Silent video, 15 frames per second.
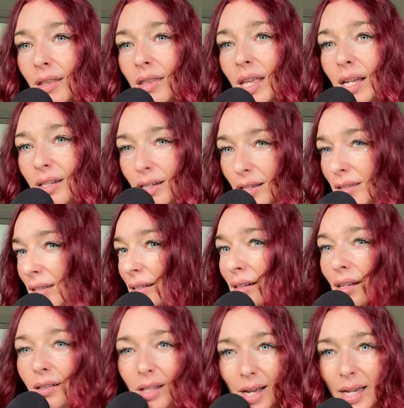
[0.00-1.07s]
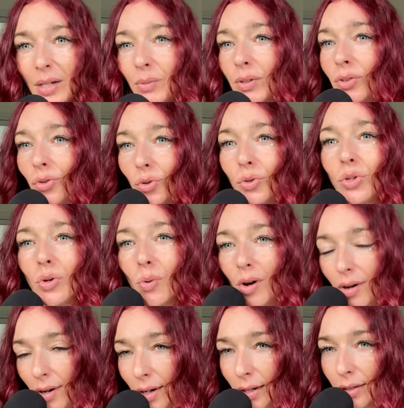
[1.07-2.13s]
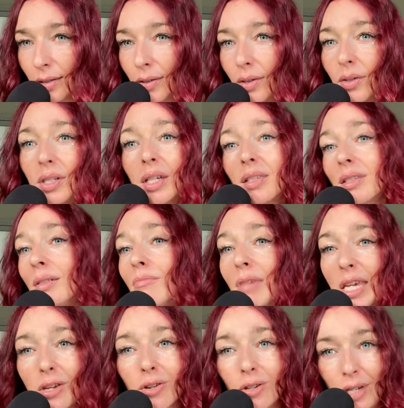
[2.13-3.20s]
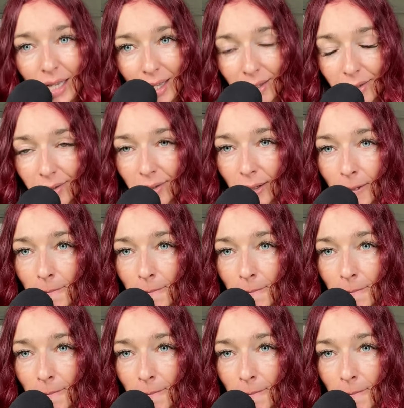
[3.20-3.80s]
that doesn't align with who you are or doesn't meet your needs.